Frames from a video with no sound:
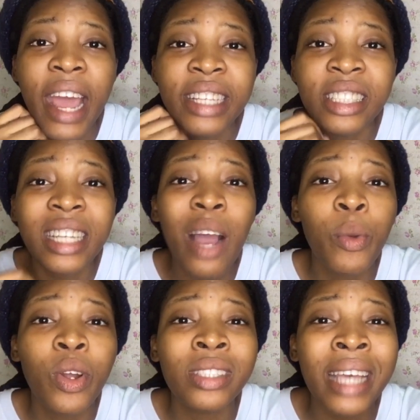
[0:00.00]
Nigeria
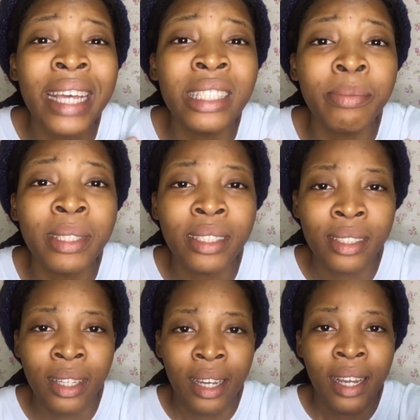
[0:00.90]
will not end me.
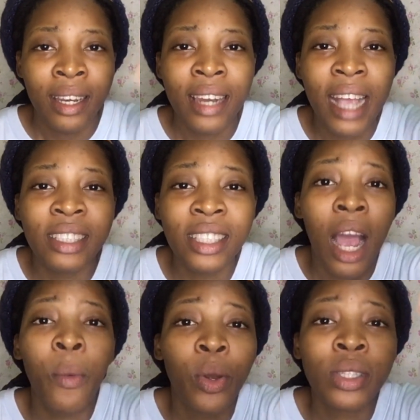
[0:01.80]

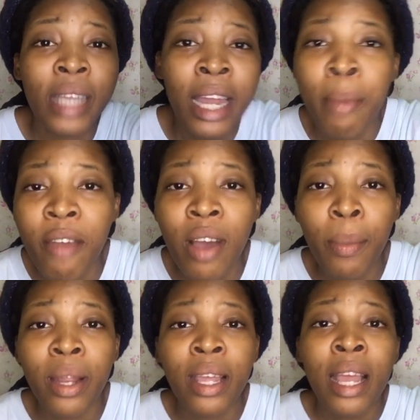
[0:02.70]
Nigeria will not end my
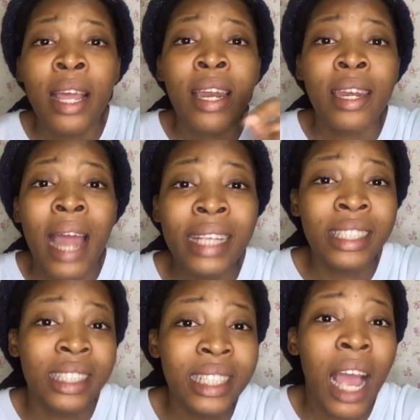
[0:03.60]
family.
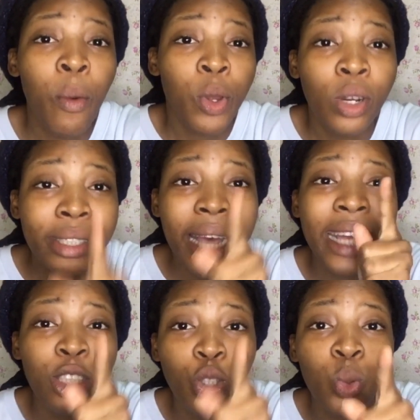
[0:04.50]
Nigeria will not
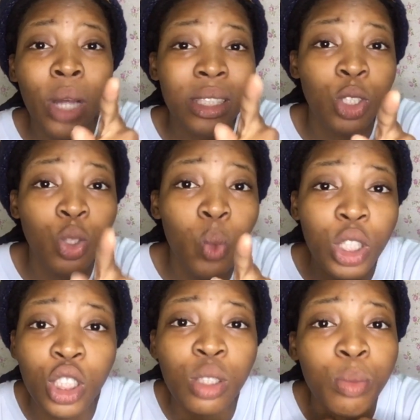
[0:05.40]
end you that is
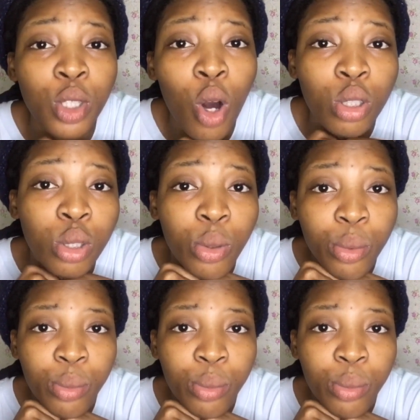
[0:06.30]
watching me also.